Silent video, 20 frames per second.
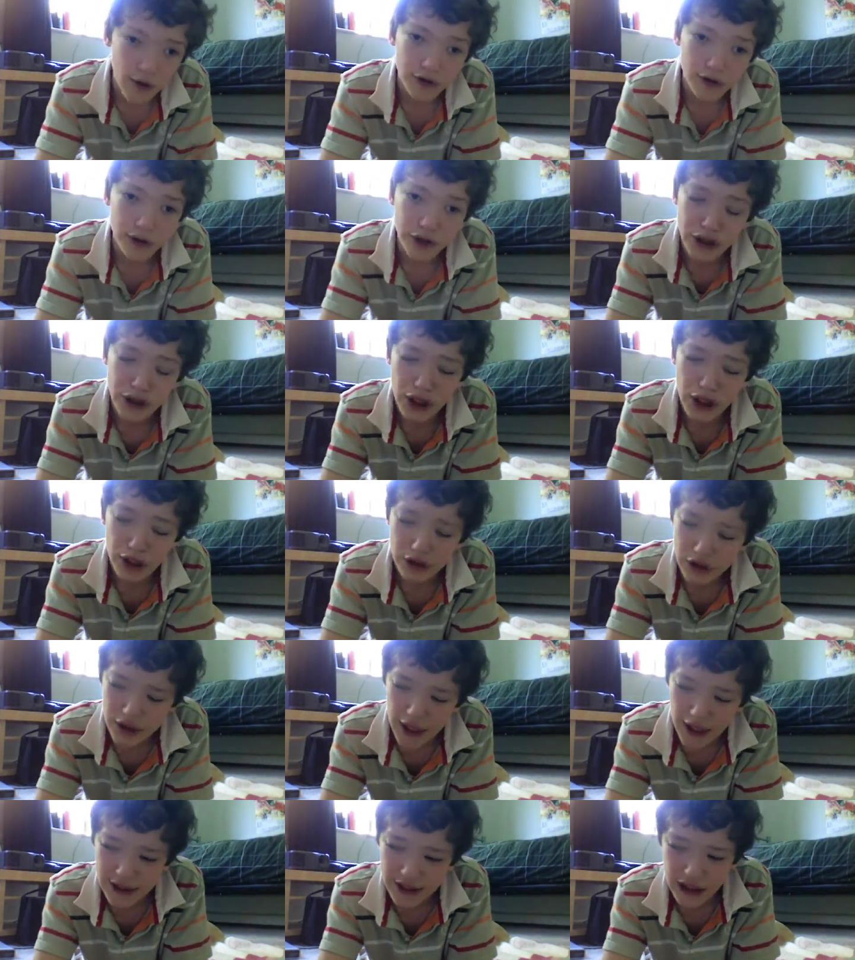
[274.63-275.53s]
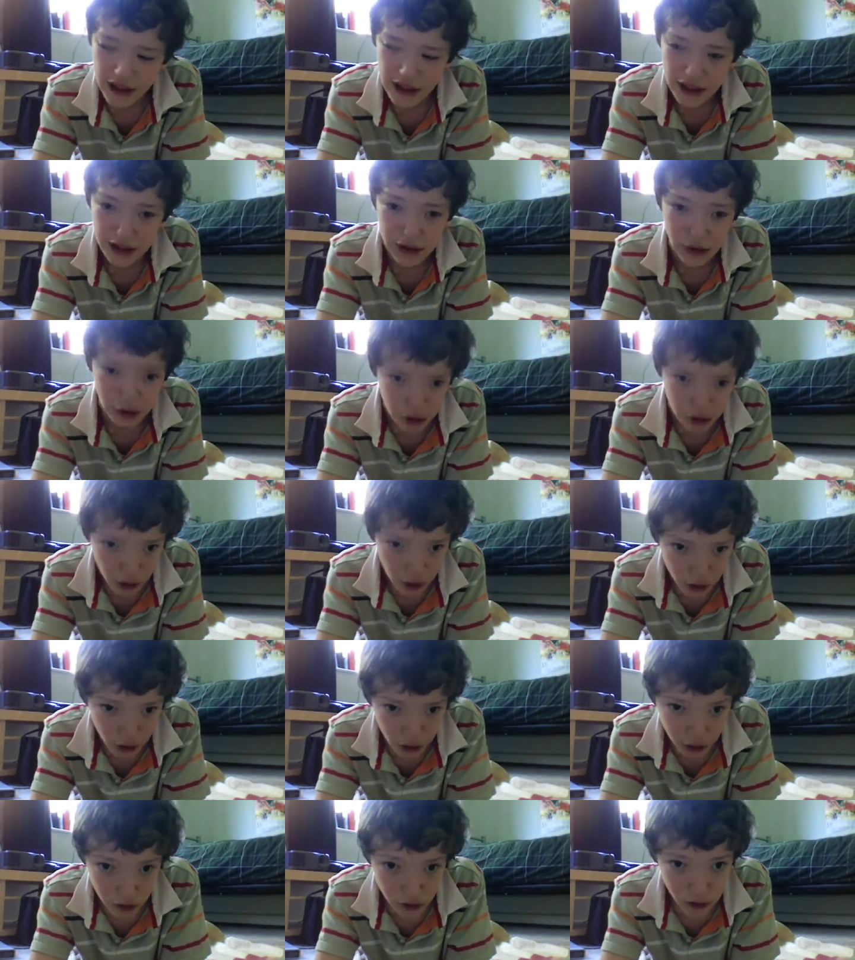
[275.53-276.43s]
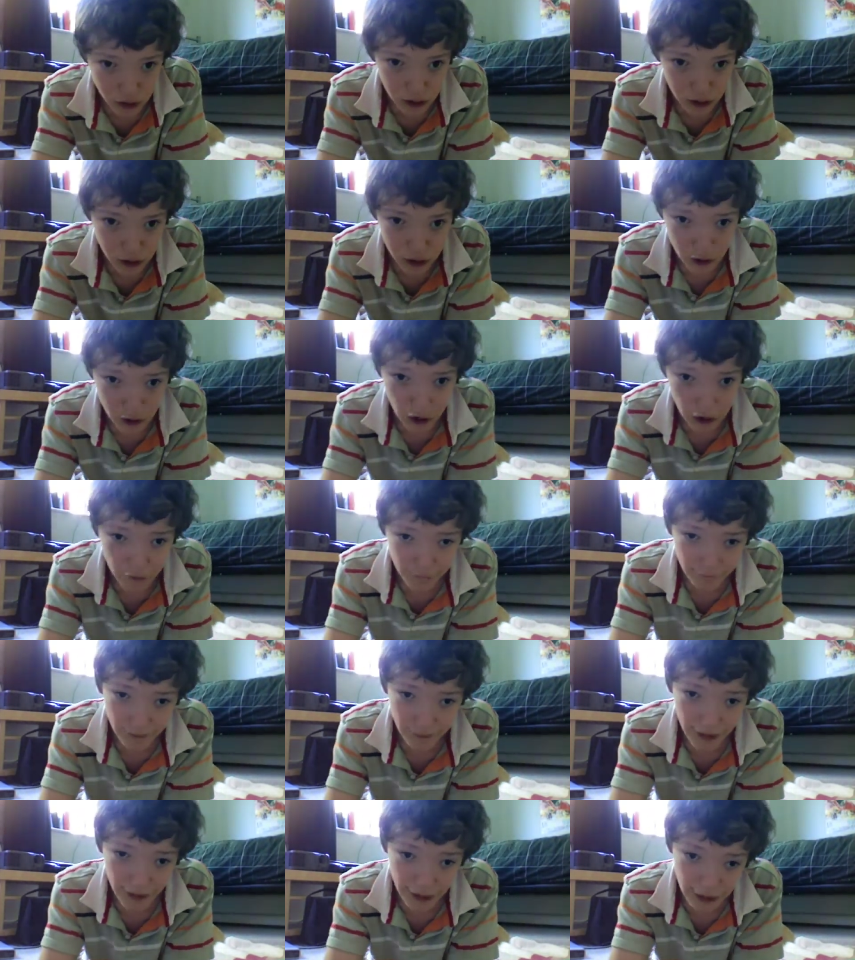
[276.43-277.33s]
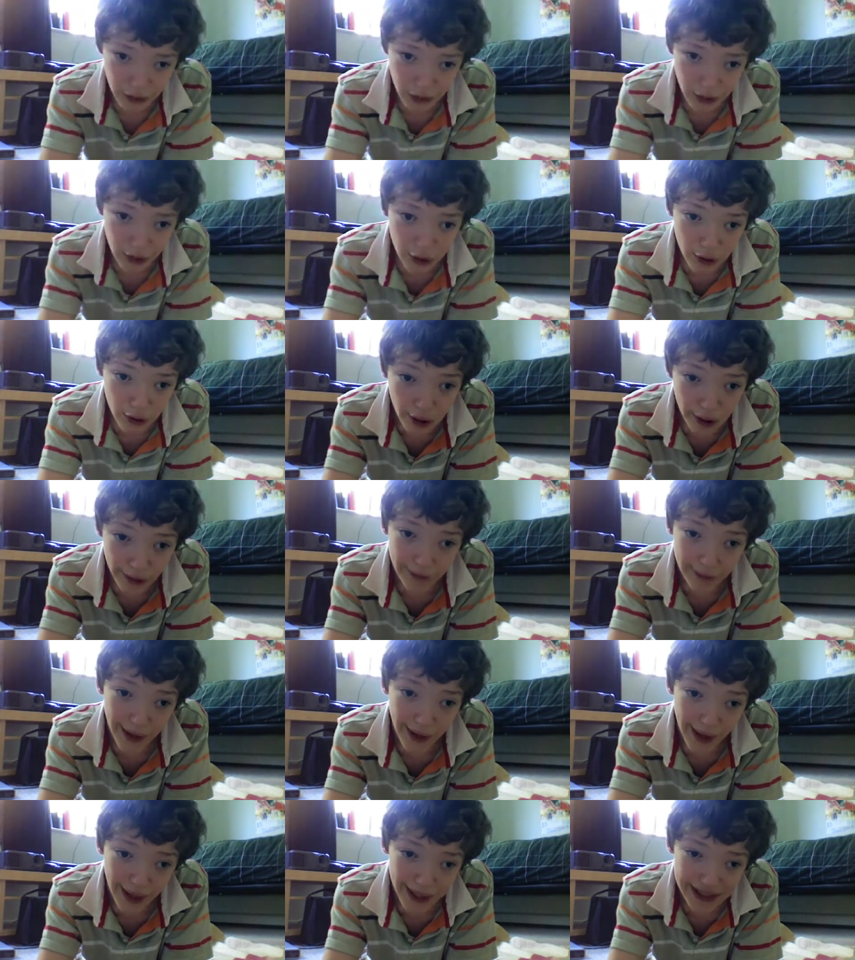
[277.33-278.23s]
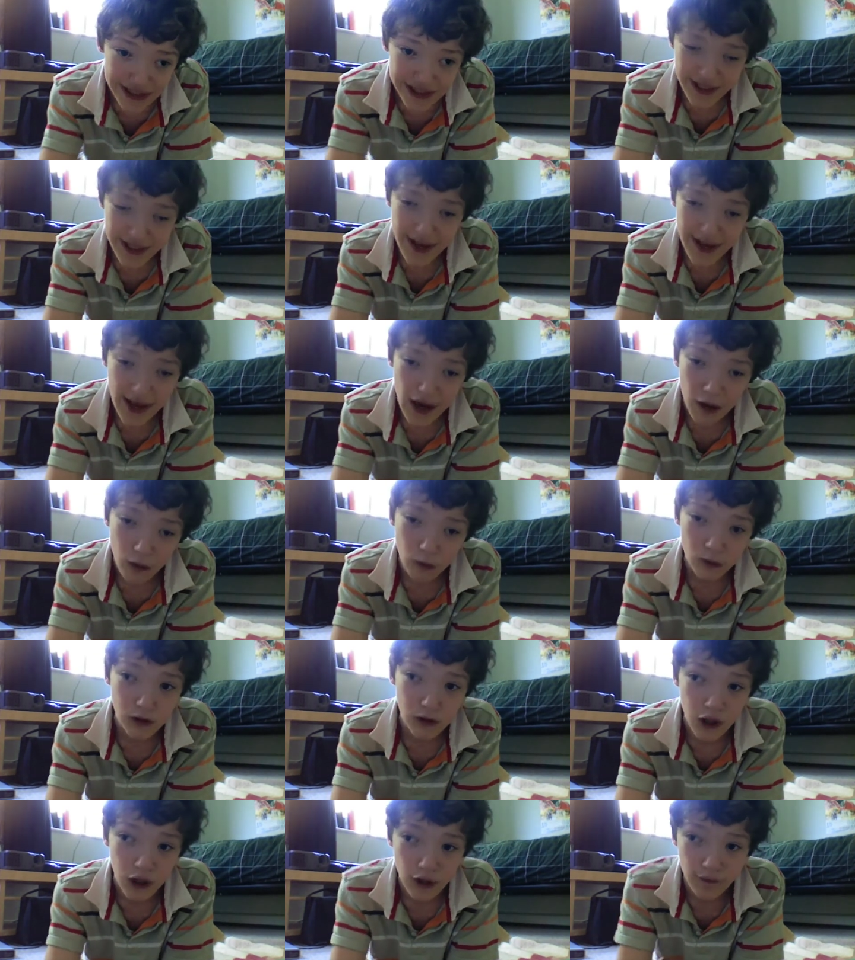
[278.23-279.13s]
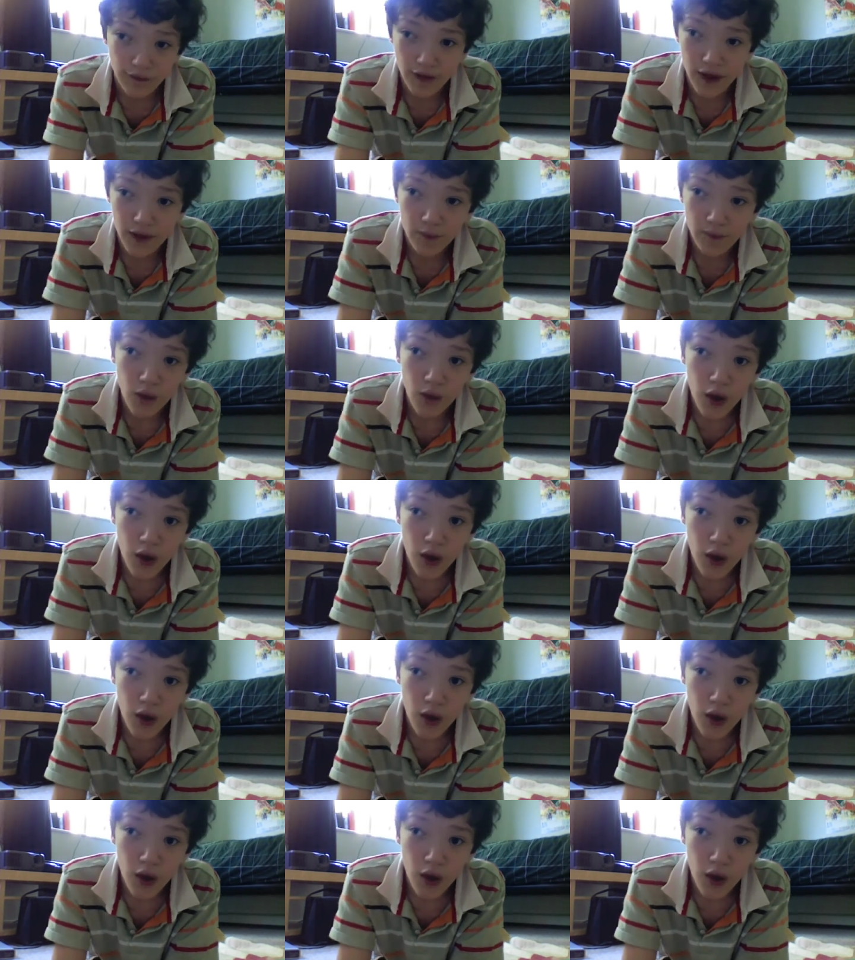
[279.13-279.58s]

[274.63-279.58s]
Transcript: search engines just love it, and S E Os love it.